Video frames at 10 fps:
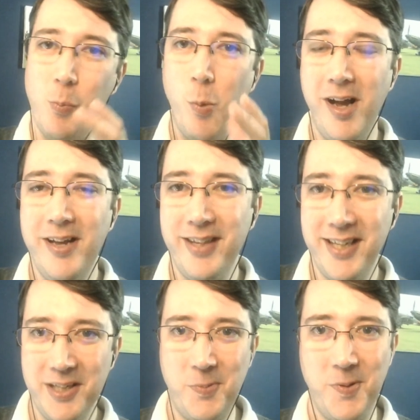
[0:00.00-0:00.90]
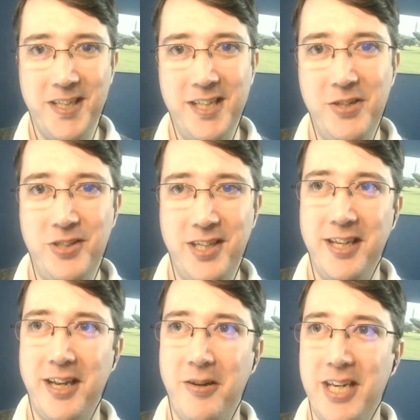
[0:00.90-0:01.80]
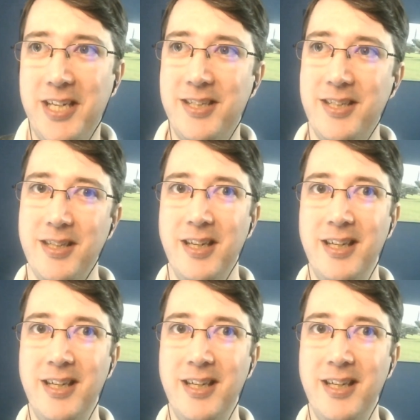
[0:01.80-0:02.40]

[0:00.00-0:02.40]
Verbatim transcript: Why I think this point is interesting though is